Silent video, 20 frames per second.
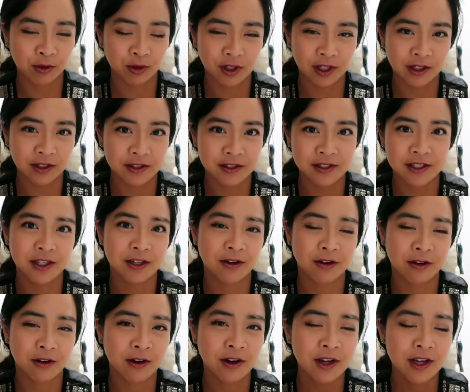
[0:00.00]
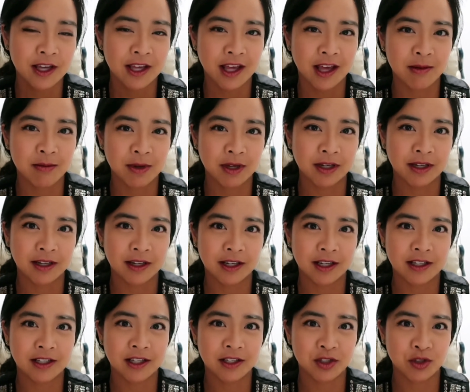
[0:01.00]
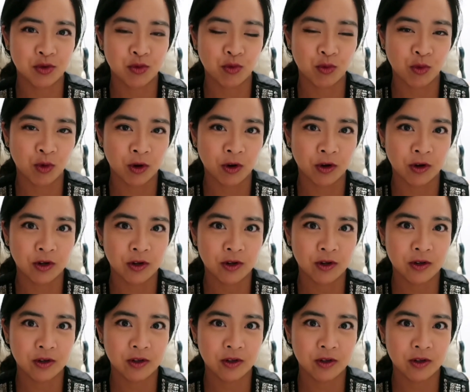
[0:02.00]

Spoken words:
or like a sticker, I mean, it doesn't work